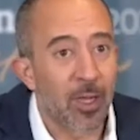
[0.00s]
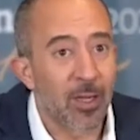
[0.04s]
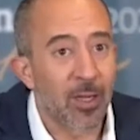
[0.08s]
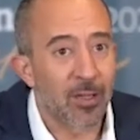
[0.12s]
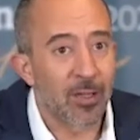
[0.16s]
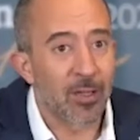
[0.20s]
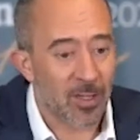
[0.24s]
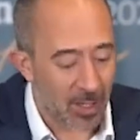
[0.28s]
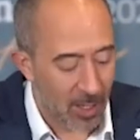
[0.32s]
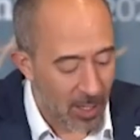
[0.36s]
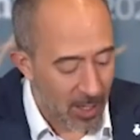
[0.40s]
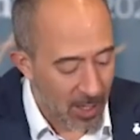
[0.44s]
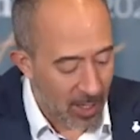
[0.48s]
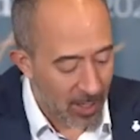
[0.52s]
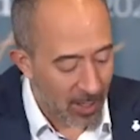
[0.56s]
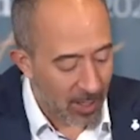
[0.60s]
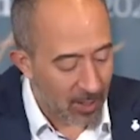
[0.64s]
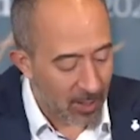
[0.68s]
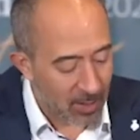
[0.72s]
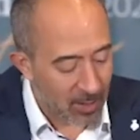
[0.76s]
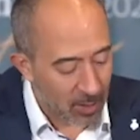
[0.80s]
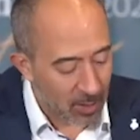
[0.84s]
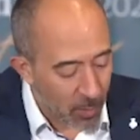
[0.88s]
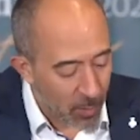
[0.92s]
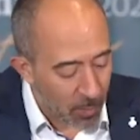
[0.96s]
Dame Adza
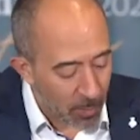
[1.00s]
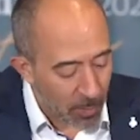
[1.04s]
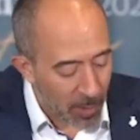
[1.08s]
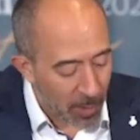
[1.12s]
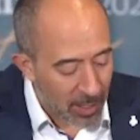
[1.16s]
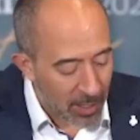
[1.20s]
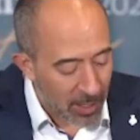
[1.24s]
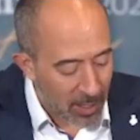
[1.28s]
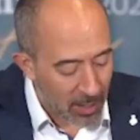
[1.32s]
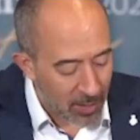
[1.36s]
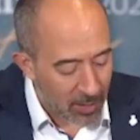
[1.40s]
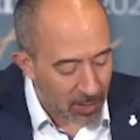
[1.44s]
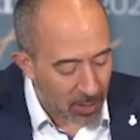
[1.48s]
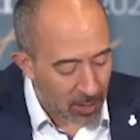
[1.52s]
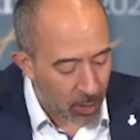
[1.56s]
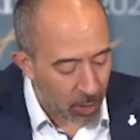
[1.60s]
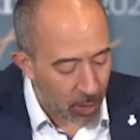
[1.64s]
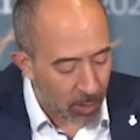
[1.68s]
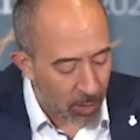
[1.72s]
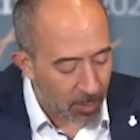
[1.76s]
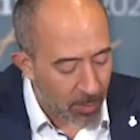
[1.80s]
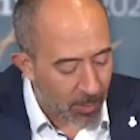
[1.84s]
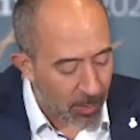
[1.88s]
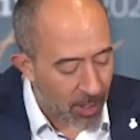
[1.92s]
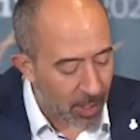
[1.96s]
Karam, who's
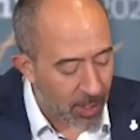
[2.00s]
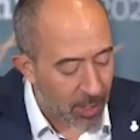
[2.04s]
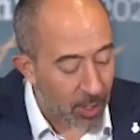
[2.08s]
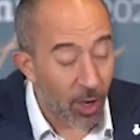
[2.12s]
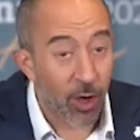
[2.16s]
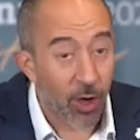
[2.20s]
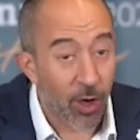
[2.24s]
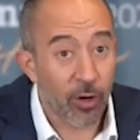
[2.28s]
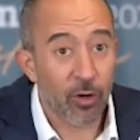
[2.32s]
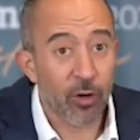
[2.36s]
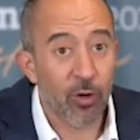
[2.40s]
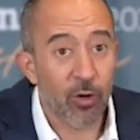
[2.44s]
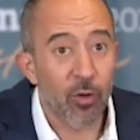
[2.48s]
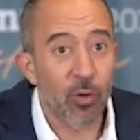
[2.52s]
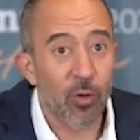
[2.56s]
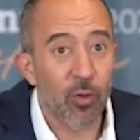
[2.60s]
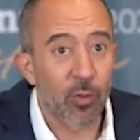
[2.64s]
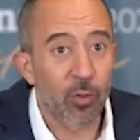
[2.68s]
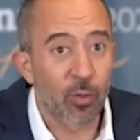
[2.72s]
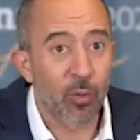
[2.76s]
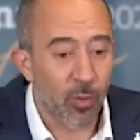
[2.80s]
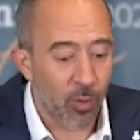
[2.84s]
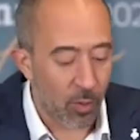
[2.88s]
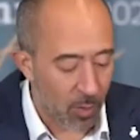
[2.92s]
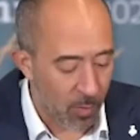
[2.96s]
the General Director
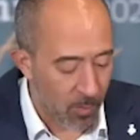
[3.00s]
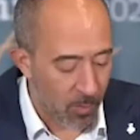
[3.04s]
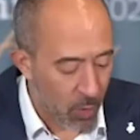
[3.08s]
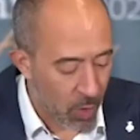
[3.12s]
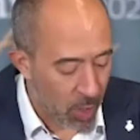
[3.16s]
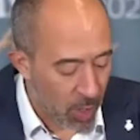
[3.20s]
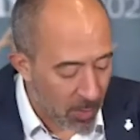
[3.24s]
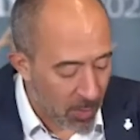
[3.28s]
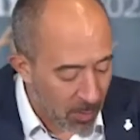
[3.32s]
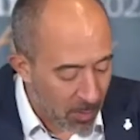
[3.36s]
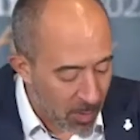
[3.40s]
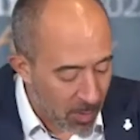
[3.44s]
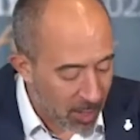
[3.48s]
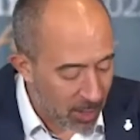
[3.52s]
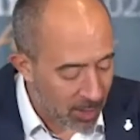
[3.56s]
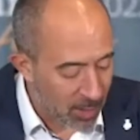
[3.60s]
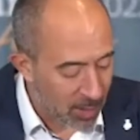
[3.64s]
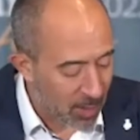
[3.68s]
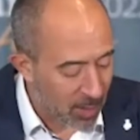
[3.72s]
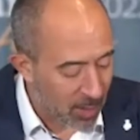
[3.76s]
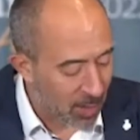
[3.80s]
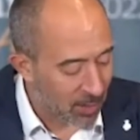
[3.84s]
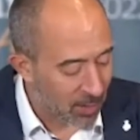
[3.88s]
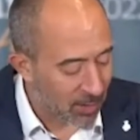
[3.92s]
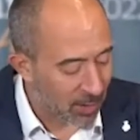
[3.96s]
of Religions for
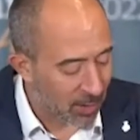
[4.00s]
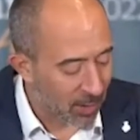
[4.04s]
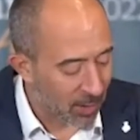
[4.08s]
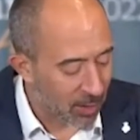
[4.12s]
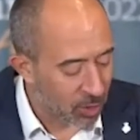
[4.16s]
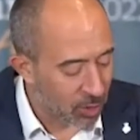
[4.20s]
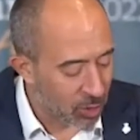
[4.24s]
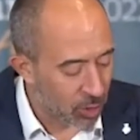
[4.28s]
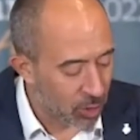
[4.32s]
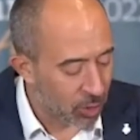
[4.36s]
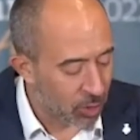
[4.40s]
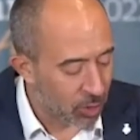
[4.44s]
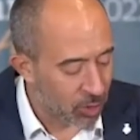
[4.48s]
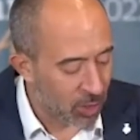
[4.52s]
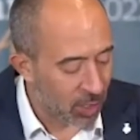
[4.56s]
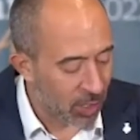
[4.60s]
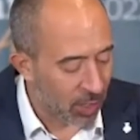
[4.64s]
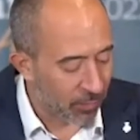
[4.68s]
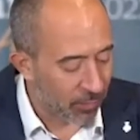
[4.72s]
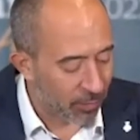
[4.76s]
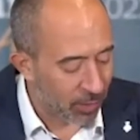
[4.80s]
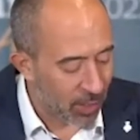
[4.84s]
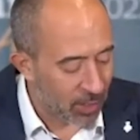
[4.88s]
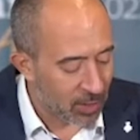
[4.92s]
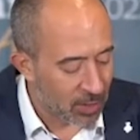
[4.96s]
Peace,
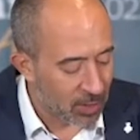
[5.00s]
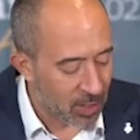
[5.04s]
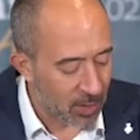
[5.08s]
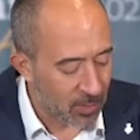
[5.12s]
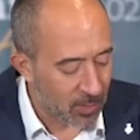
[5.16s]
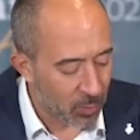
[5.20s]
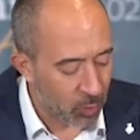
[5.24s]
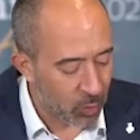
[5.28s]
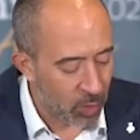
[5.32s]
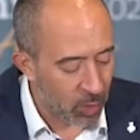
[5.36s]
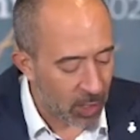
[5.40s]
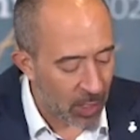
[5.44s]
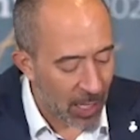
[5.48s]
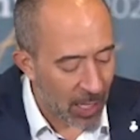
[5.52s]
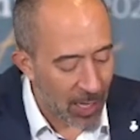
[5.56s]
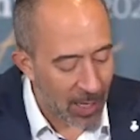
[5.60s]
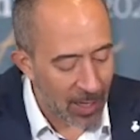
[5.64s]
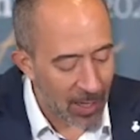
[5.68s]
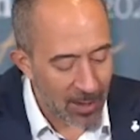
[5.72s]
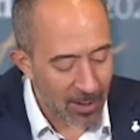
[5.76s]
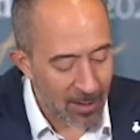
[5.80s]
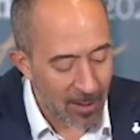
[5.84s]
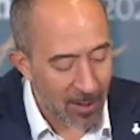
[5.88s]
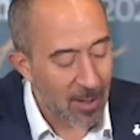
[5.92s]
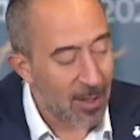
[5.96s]
here today
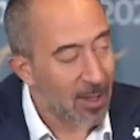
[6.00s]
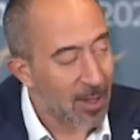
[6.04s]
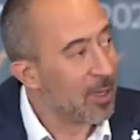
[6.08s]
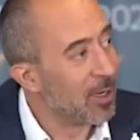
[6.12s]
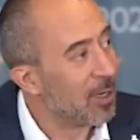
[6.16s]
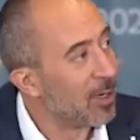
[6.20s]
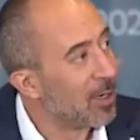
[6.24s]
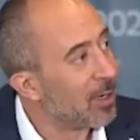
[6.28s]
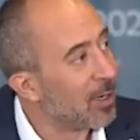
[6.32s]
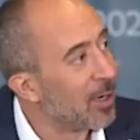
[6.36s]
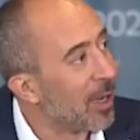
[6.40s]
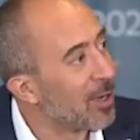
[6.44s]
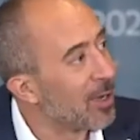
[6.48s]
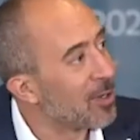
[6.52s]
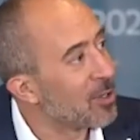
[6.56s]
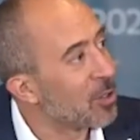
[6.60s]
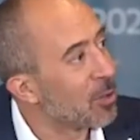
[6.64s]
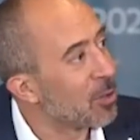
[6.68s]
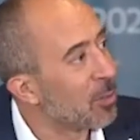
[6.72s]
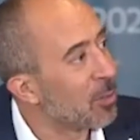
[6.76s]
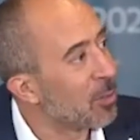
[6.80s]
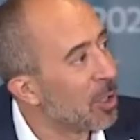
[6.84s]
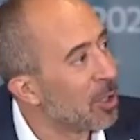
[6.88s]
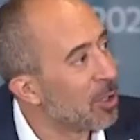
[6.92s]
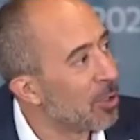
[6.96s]
with us
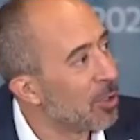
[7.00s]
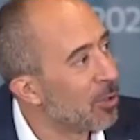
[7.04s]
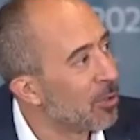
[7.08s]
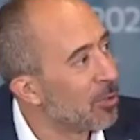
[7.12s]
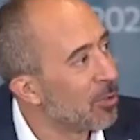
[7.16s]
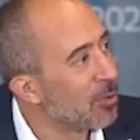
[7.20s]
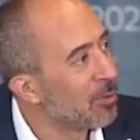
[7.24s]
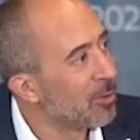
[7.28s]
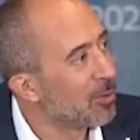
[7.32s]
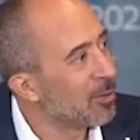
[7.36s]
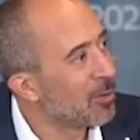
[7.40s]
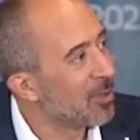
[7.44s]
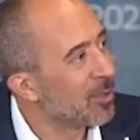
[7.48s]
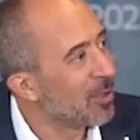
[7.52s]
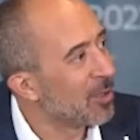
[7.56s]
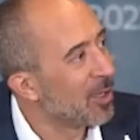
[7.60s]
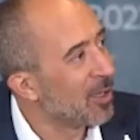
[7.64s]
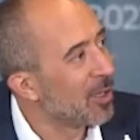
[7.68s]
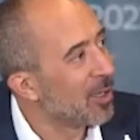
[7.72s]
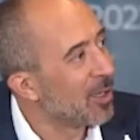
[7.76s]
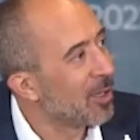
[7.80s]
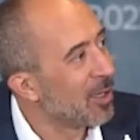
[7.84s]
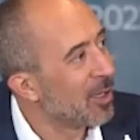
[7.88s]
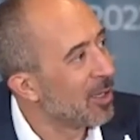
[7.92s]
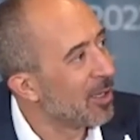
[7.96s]
online. She's
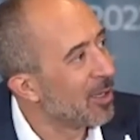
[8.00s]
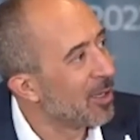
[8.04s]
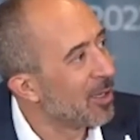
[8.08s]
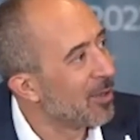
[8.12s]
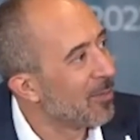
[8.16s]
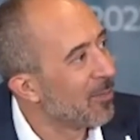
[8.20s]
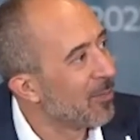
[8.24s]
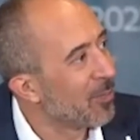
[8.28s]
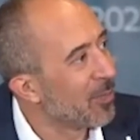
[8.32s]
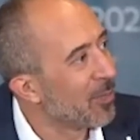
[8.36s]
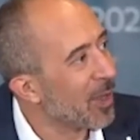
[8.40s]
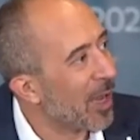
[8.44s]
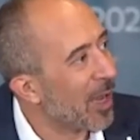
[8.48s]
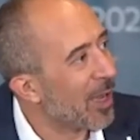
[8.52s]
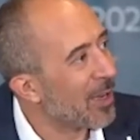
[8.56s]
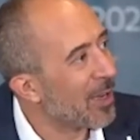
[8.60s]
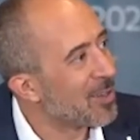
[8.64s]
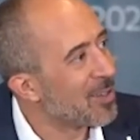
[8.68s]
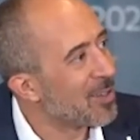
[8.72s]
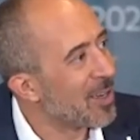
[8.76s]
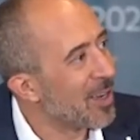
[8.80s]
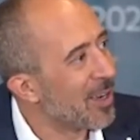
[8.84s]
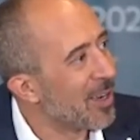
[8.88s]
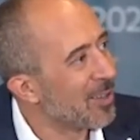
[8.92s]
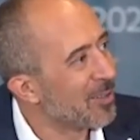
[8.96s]
in New
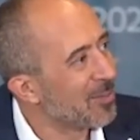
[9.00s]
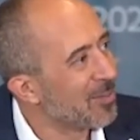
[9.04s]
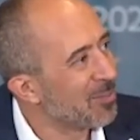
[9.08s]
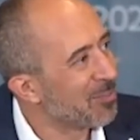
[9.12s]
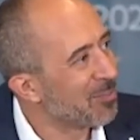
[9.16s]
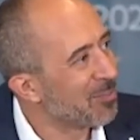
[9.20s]
York.